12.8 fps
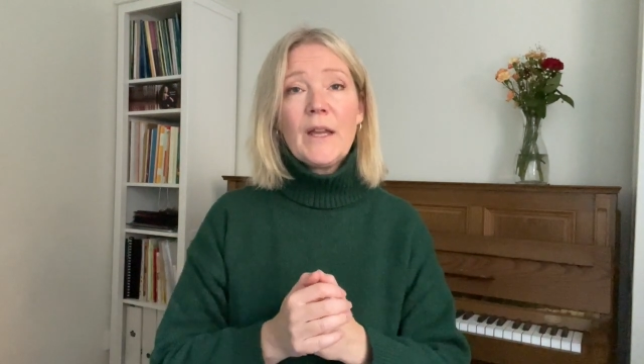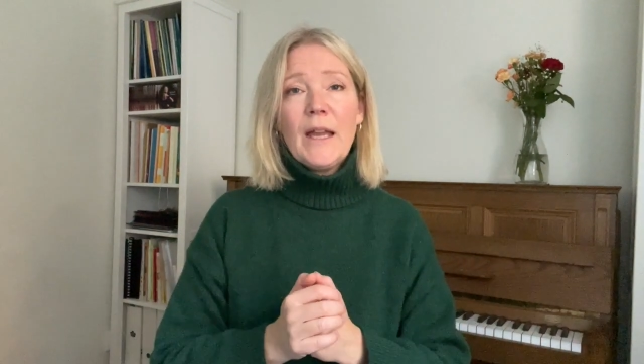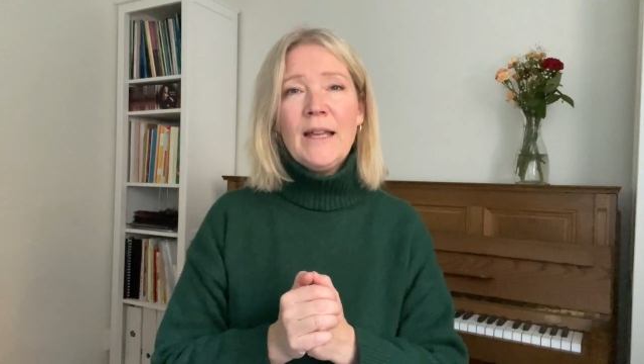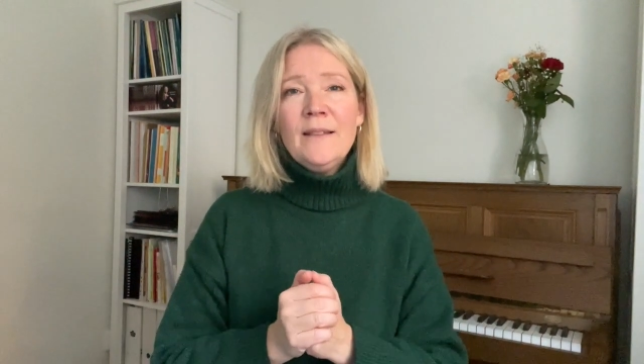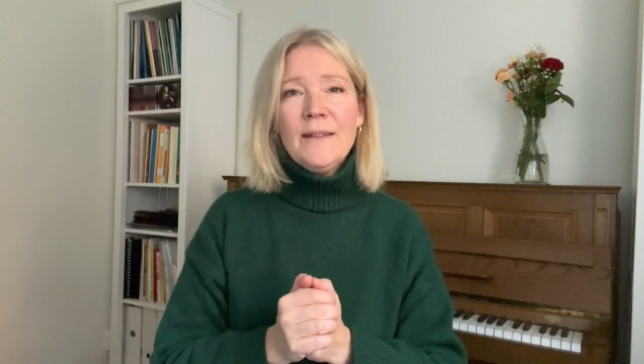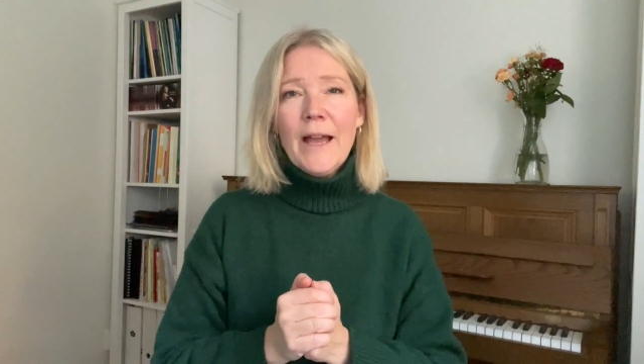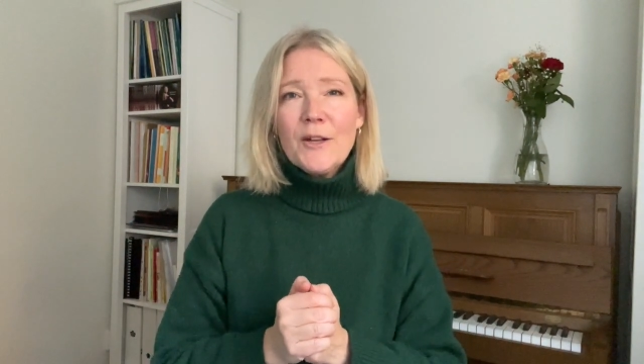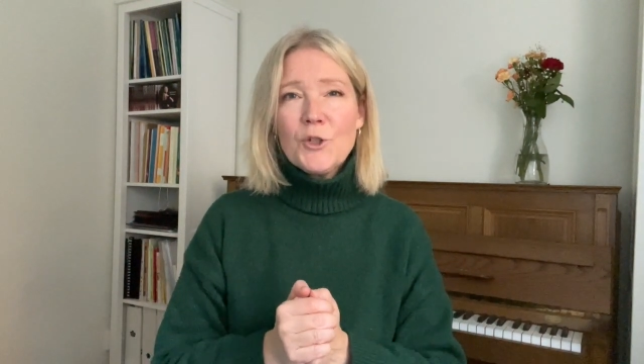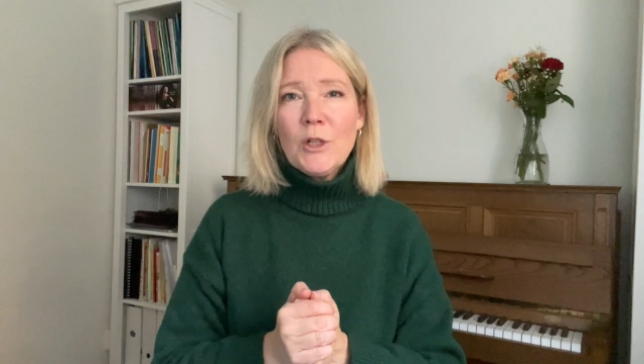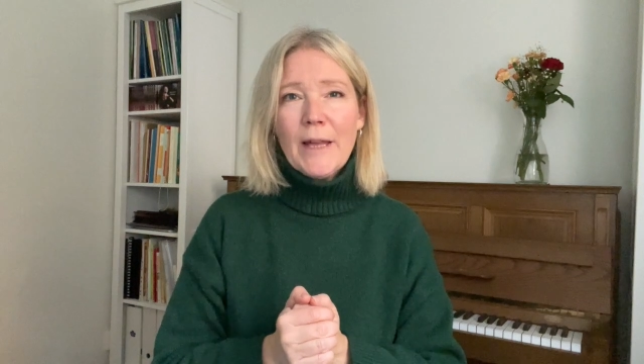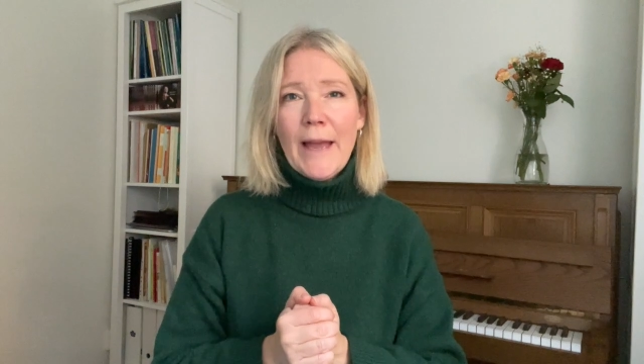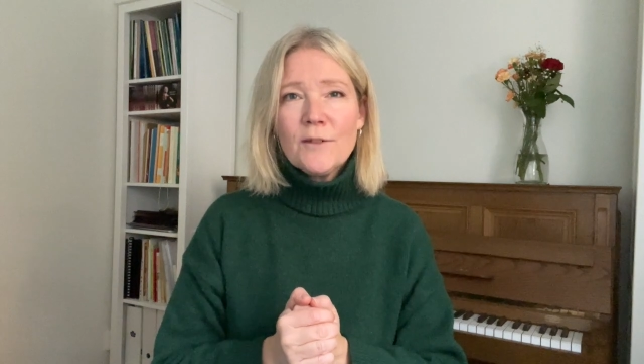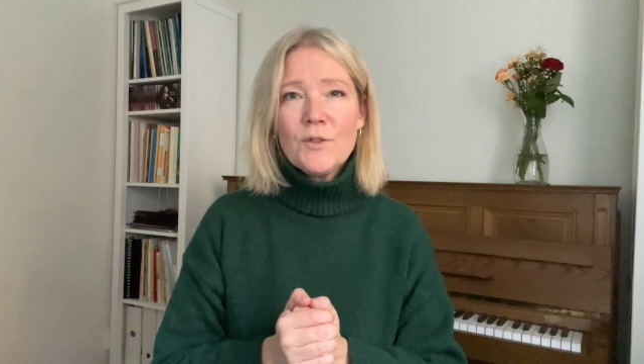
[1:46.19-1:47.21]
In the
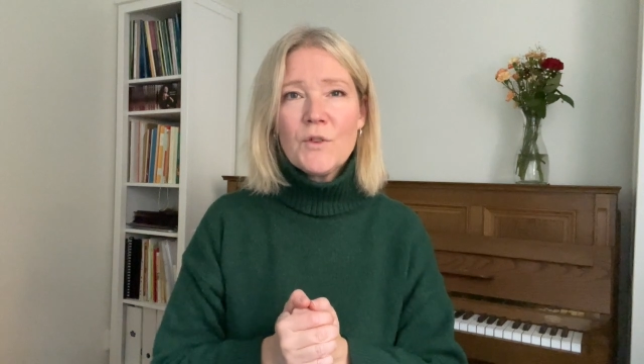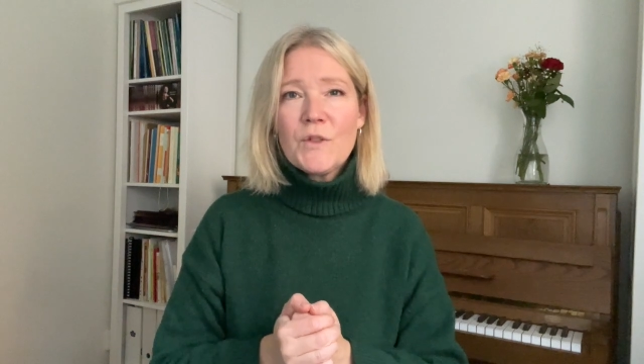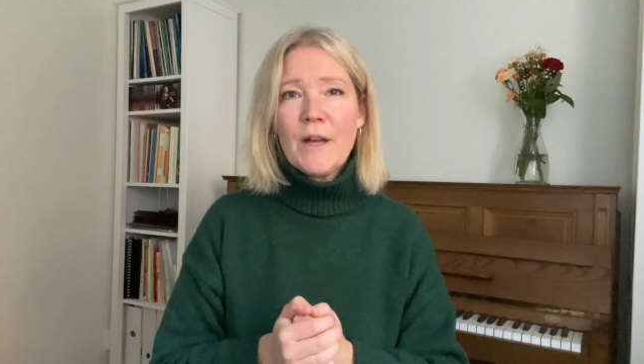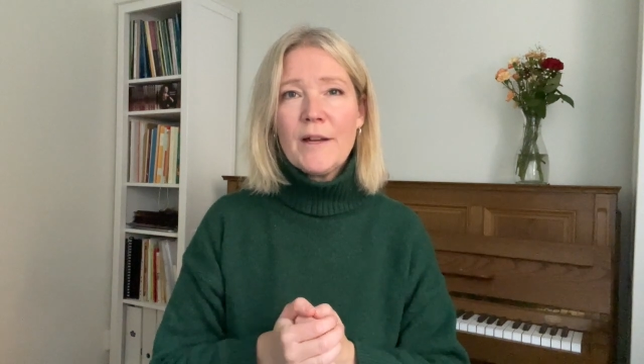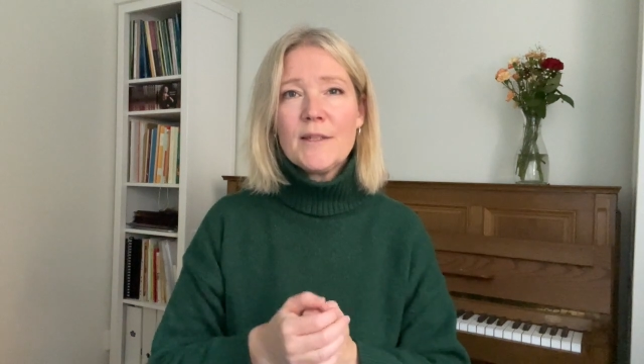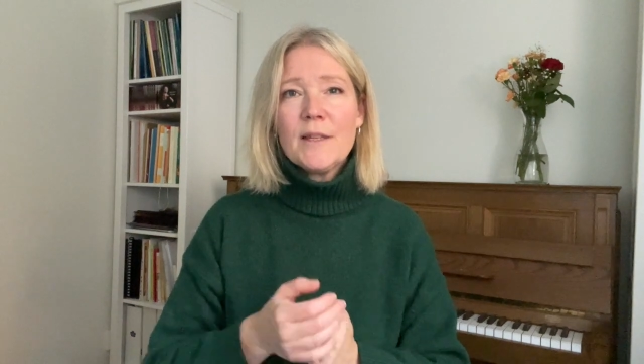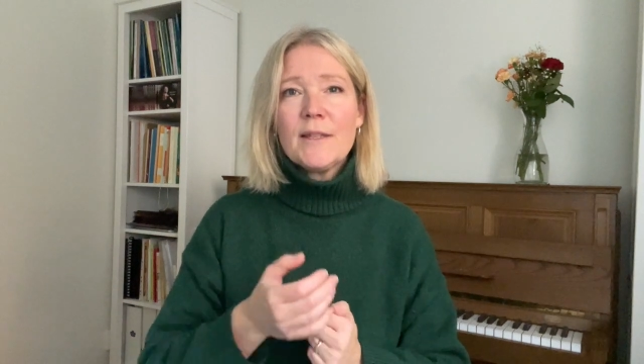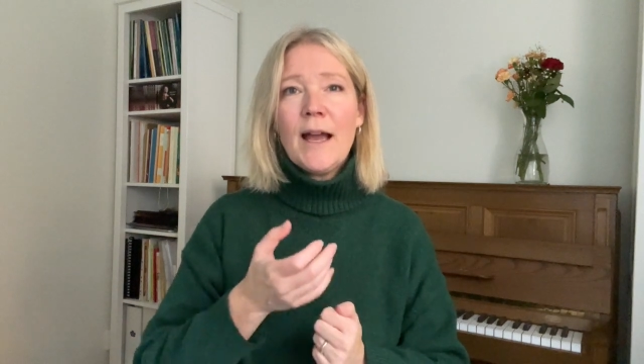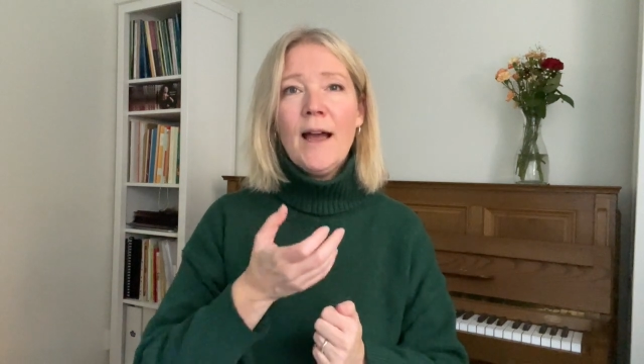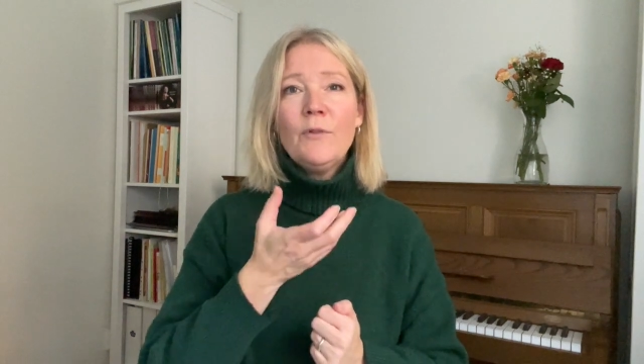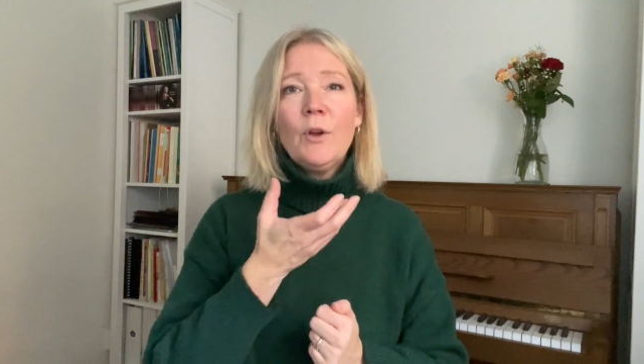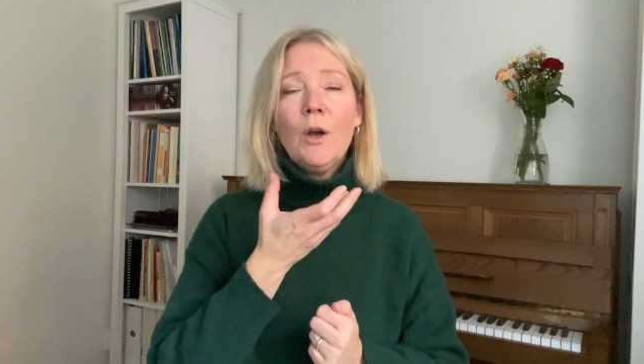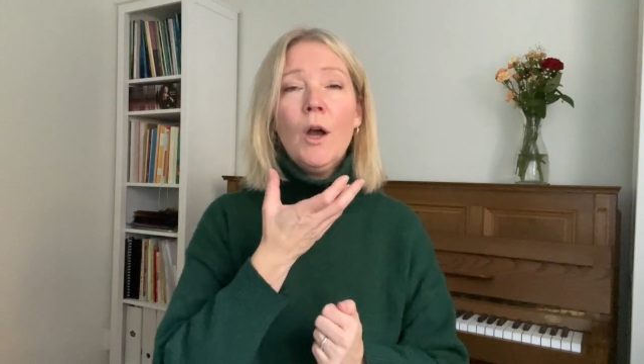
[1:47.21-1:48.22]
actual exercises, I
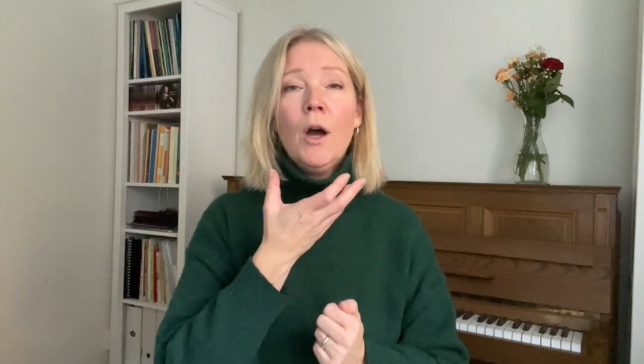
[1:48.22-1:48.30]
have a